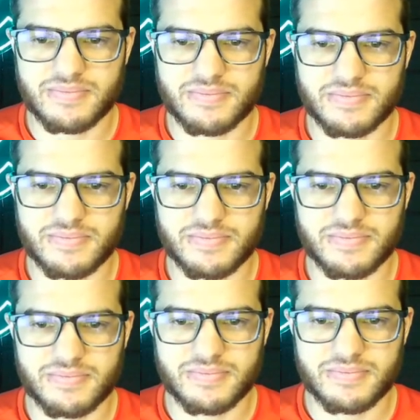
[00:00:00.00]

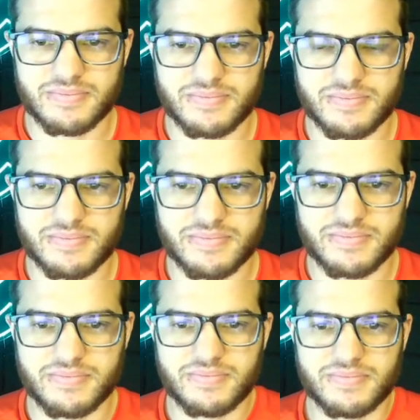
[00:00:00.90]

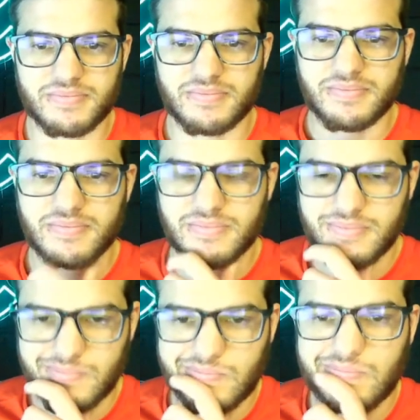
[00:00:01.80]

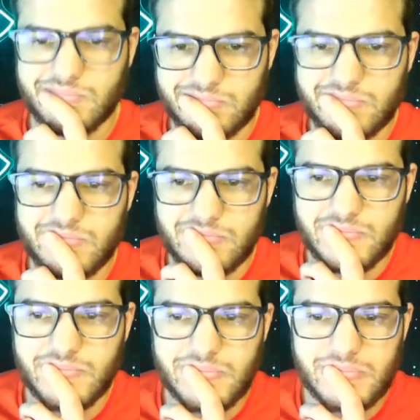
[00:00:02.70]

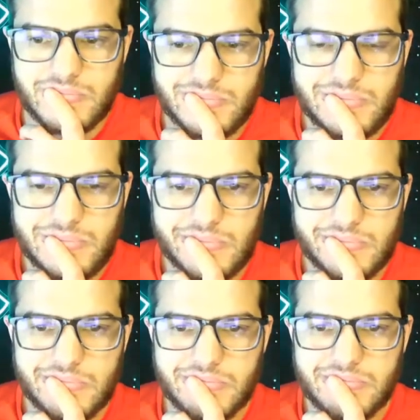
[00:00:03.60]

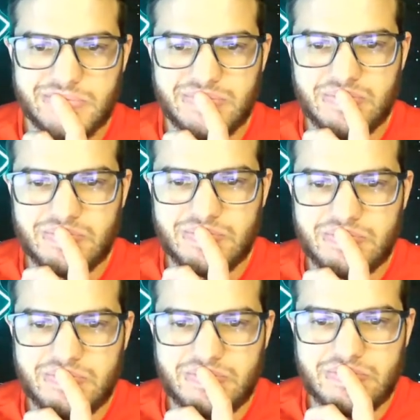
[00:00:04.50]

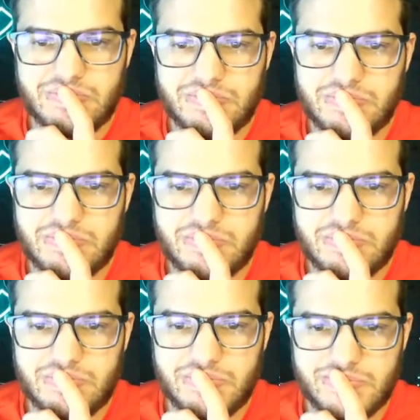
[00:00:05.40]

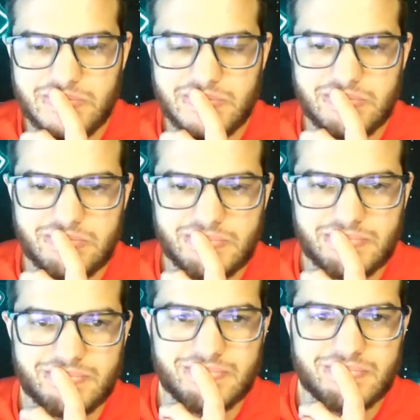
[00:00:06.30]

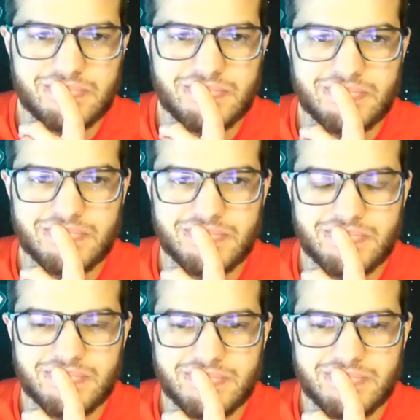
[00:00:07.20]
No words are spoken by the person on screen.